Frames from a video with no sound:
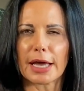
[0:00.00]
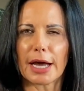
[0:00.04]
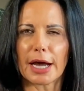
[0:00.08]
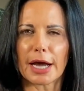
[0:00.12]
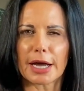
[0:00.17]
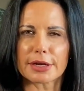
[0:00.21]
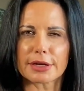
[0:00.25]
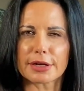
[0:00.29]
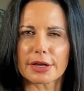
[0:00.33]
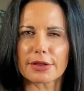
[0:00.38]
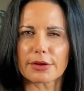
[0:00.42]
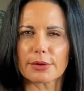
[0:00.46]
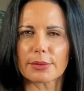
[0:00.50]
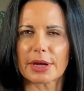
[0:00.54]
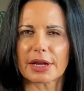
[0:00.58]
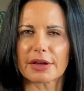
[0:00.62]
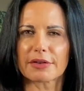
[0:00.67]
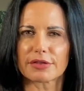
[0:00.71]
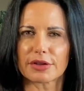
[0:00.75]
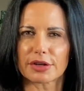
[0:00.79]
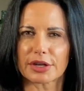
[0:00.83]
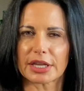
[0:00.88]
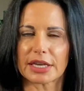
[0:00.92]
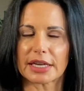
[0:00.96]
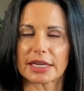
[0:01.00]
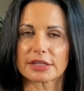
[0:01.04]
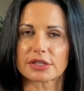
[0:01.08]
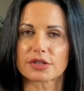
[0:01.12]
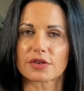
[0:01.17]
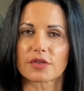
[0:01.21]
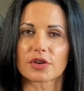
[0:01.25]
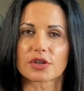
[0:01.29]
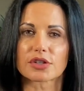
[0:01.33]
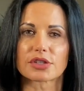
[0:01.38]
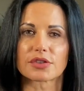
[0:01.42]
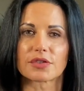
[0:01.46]
Another way of looking at
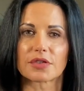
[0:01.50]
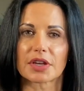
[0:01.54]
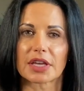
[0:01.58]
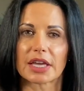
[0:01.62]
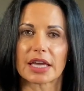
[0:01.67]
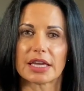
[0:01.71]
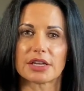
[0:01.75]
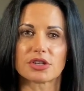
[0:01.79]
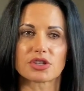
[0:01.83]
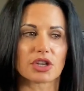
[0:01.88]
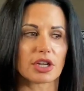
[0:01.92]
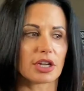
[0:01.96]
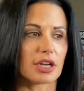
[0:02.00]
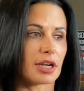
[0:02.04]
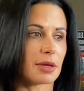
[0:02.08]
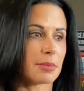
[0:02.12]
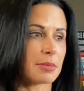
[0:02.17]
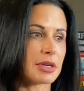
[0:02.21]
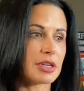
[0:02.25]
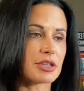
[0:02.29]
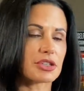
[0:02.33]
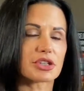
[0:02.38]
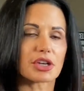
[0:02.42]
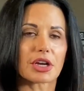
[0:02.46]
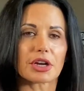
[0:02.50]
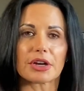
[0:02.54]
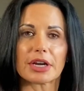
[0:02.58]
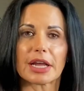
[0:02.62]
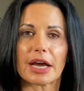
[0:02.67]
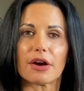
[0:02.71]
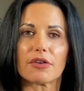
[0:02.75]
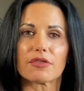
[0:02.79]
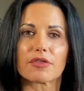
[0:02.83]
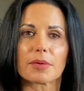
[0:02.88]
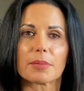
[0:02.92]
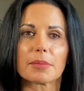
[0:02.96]
diversification, I'm going to share
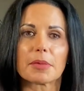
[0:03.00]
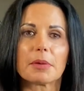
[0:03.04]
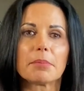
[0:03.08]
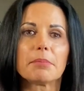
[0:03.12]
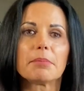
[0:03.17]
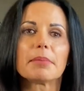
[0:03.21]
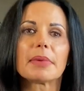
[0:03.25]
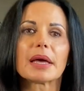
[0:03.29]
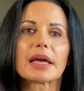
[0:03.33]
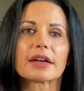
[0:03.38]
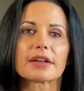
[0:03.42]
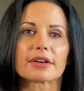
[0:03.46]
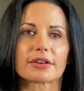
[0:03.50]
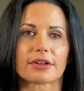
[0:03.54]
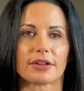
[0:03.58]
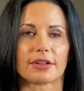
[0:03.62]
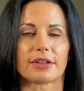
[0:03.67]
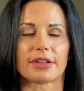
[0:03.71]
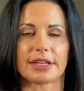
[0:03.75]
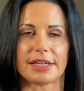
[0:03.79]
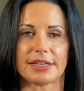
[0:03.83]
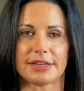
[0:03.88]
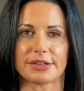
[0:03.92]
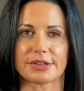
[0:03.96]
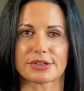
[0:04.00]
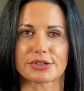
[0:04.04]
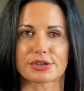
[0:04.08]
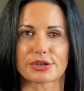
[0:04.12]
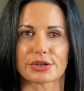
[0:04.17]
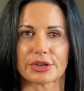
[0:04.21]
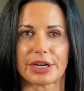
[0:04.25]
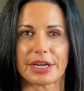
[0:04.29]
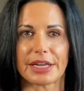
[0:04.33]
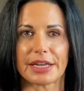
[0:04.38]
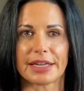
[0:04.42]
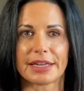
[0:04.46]
now from the medical
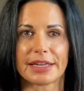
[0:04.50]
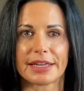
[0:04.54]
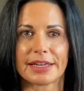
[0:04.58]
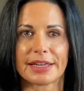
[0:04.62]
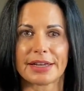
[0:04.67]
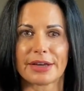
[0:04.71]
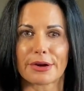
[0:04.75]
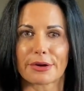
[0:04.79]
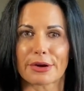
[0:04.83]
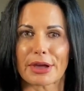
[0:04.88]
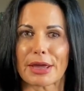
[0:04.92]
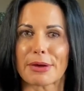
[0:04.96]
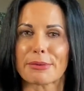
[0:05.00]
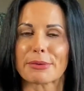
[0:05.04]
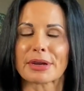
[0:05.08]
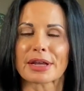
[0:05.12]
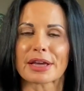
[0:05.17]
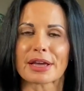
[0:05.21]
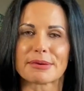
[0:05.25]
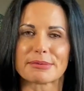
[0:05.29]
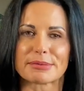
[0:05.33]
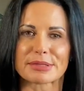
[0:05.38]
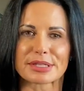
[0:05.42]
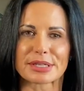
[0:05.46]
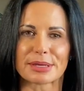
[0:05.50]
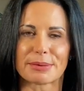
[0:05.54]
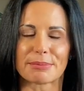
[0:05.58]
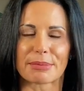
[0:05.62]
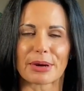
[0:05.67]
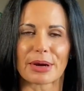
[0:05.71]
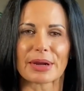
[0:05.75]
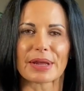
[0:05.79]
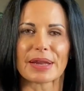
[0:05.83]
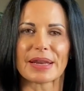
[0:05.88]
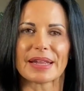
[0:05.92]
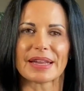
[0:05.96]
industry, okay, when it comes to
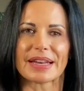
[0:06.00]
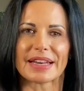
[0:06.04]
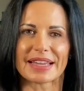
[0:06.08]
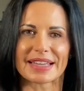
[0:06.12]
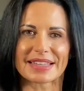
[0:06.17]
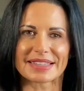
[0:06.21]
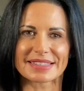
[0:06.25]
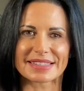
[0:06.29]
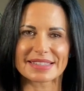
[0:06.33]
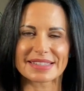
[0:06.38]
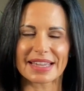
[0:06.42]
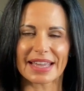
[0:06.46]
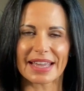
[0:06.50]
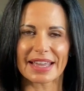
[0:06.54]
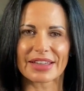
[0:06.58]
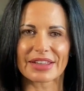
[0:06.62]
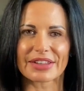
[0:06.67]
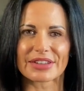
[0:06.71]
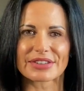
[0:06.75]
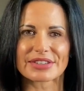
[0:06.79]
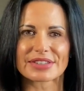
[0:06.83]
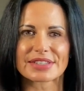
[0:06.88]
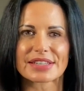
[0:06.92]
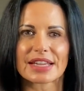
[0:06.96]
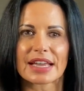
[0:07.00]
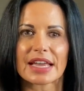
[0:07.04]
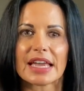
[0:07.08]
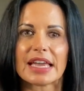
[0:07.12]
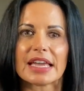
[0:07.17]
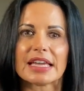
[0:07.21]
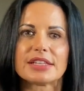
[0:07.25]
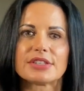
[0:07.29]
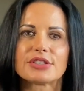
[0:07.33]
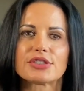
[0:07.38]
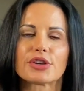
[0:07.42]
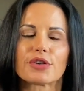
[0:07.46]
marketing and sales,
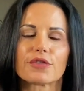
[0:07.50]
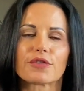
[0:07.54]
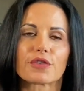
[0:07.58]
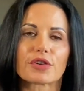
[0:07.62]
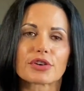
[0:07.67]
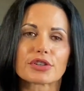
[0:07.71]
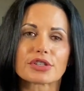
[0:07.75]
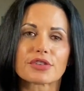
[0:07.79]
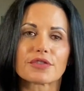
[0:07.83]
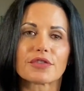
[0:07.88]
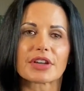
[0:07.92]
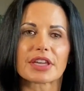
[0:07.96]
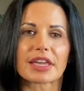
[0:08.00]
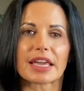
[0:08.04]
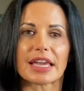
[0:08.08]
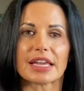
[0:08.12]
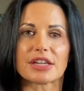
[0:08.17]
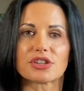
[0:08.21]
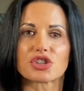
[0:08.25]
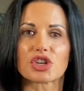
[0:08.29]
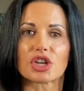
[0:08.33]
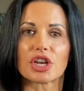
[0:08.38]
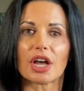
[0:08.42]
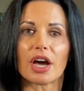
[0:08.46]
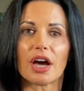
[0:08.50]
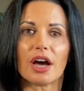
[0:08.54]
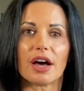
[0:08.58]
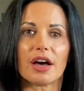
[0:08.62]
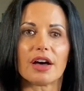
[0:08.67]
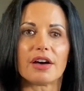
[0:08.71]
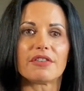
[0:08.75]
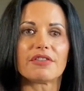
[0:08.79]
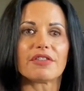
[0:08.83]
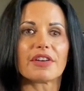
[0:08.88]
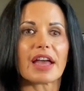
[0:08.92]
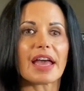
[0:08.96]
is diversification
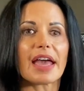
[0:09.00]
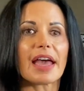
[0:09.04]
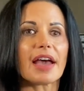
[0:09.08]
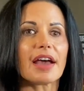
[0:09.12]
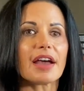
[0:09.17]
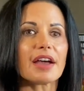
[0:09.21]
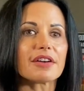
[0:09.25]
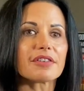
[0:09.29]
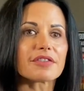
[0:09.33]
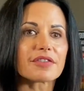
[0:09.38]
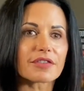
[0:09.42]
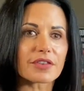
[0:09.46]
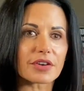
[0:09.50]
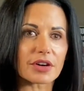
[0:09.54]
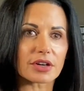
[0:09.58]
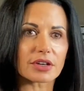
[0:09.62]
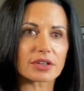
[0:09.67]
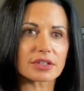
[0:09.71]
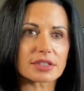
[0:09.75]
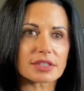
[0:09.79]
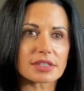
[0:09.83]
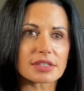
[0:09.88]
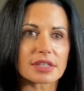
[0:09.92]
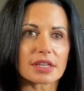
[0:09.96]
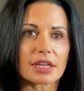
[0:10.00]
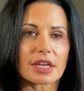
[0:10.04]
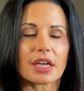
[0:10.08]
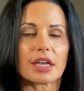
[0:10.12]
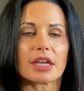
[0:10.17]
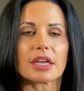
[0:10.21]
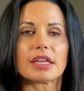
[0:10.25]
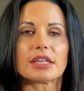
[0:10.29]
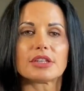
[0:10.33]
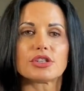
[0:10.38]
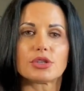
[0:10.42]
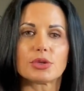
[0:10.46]
of efforts
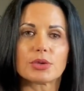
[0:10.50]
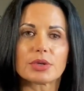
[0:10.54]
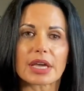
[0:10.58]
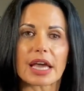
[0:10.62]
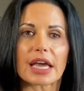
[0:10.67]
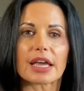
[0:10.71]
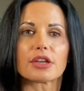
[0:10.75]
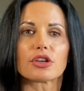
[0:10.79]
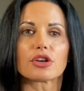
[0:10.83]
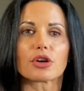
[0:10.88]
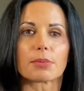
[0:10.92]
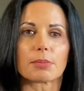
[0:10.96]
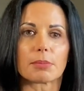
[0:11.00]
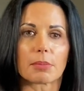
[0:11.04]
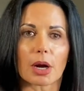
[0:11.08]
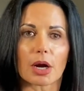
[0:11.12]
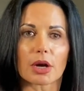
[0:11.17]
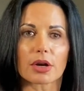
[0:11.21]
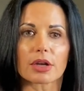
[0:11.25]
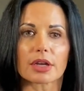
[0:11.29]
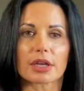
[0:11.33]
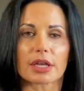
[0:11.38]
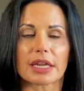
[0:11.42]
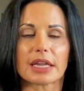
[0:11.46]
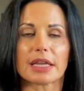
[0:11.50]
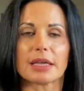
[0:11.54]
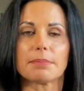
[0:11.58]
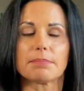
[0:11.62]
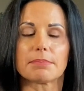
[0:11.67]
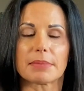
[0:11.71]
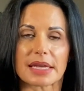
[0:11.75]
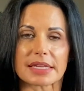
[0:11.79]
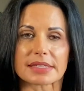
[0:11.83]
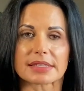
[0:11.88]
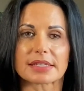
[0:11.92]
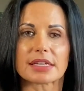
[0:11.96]
to get your marketing
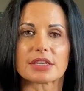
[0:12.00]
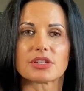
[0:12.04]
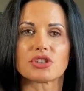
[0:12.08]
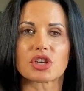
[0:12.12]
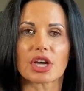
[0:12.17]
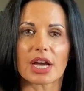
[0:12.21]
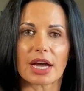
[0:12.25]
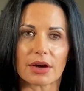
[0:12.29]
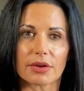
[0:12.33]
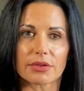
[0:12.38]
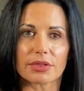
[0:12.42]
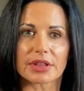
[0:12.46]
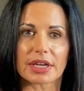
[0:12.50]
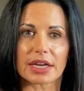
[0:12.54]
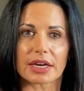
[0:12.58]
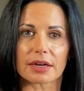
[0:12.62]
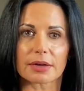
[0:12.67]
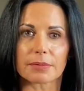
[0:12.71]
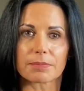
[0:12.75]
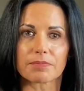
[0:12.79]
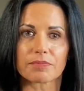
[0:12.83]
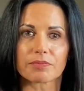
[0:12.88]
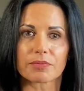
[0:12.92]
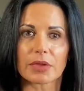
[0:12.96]
message out there.